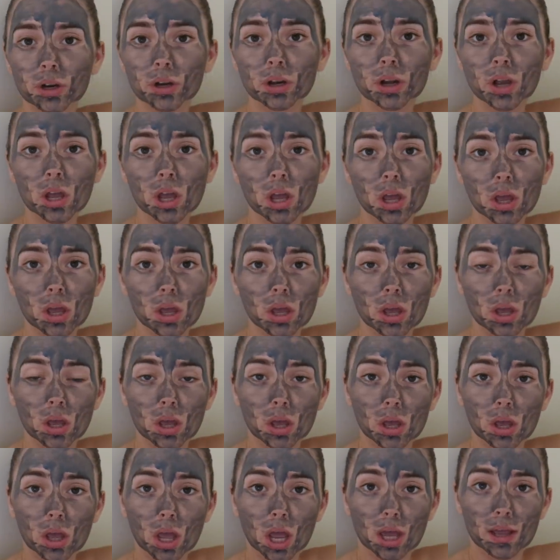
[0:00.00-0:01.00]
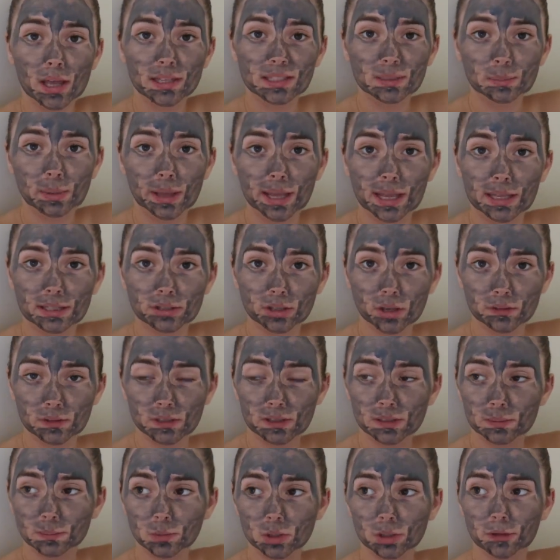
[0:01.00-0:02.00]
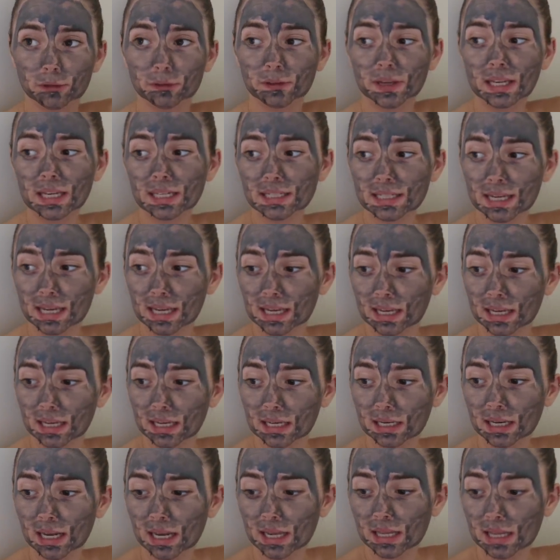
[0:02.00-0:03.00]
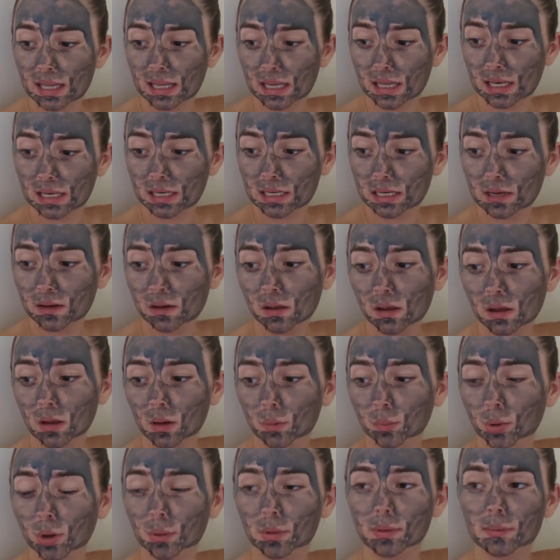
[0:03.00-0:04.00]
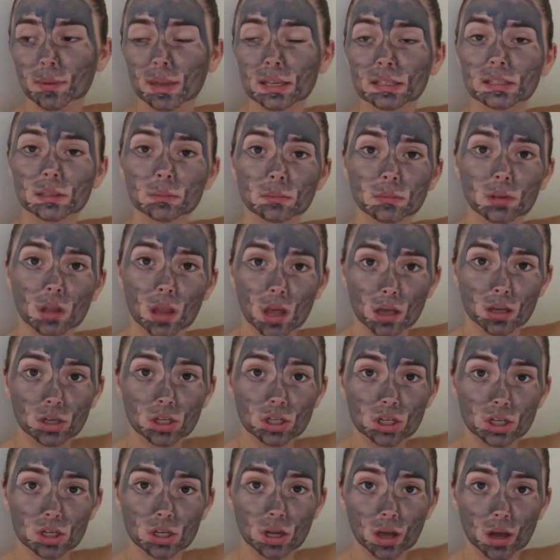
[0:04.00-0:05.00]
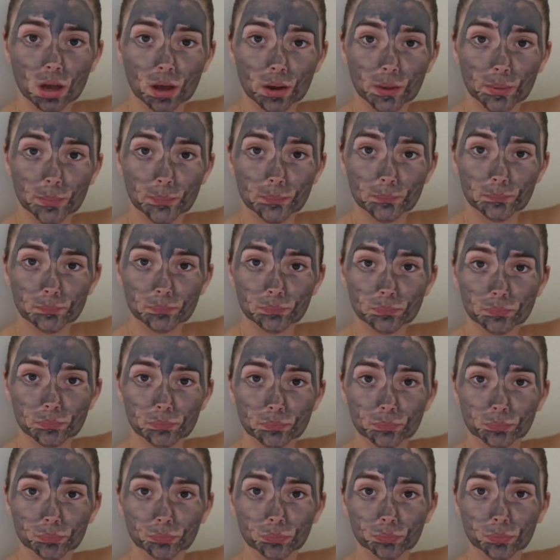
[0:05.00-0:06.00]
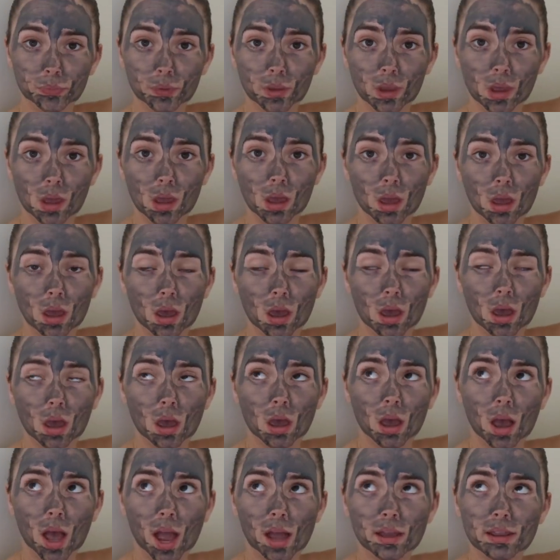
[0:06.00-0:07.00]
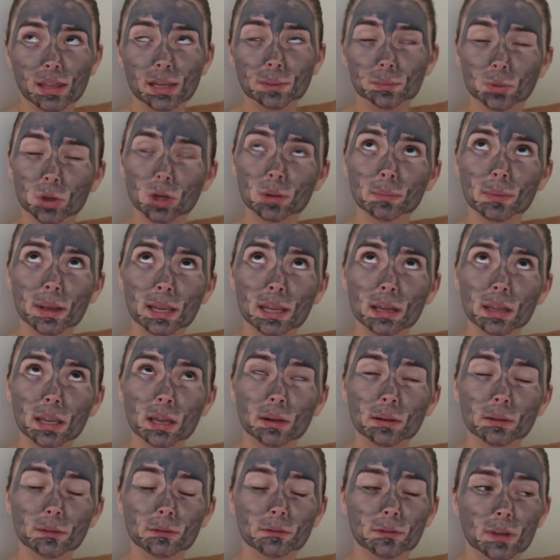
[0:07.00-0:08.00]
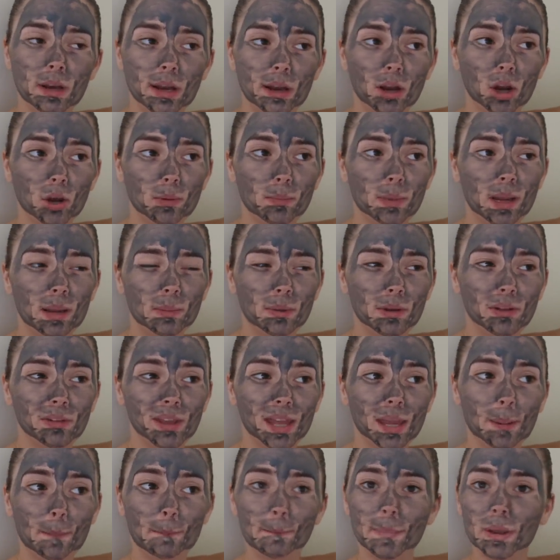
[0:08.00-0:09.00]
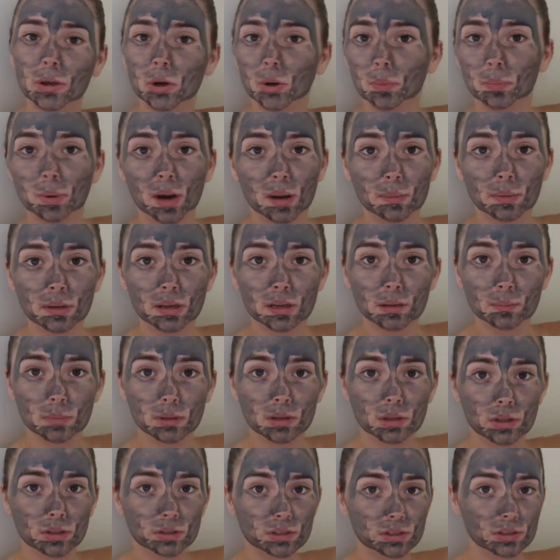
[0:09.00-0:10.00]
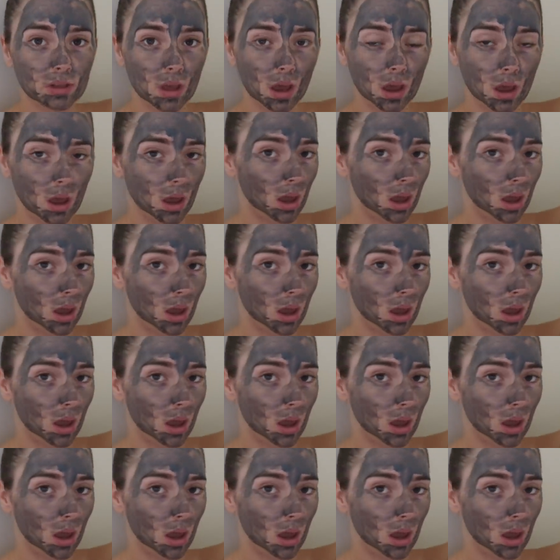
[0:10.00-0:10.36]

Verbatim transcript: so that's the plan so after this I'm gonna fake tan and then probably make some lunch um I think I'm gonna make like a video maybe on like meal prepping because